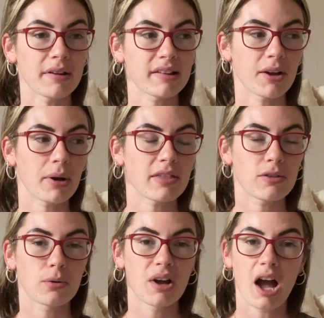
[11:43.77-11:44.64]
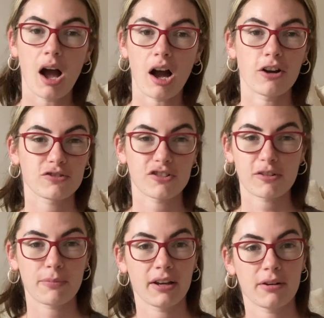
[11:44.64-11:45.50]
So I thought I'll just
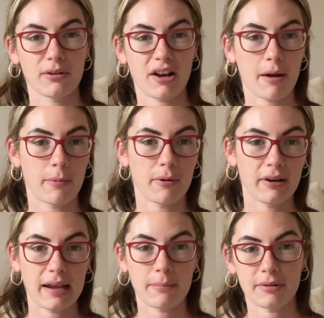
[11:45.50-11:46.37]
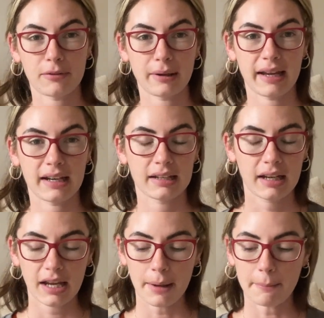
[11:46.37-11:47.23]
sprinkle a couple in between,
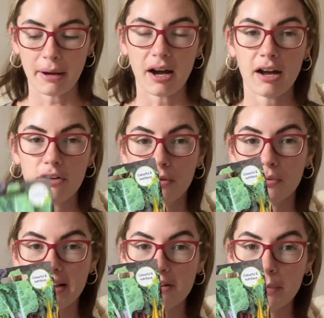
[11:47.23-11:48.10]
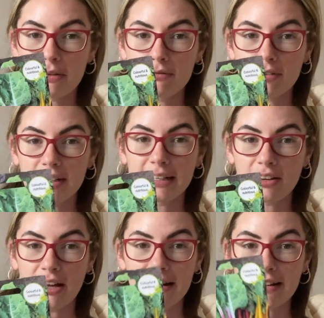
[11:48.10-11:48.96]
but I thought these would be really
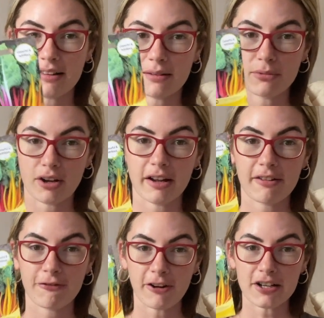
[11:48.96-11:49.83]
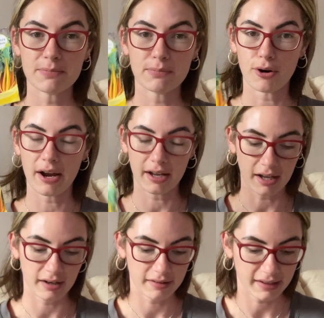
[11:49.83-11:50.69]
nice, get some nice fresh bright
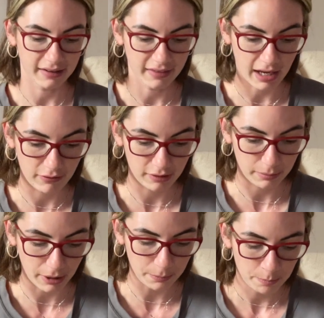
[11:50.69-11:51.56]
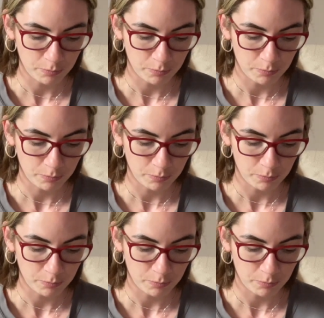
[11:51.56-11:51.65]
colours in there as well.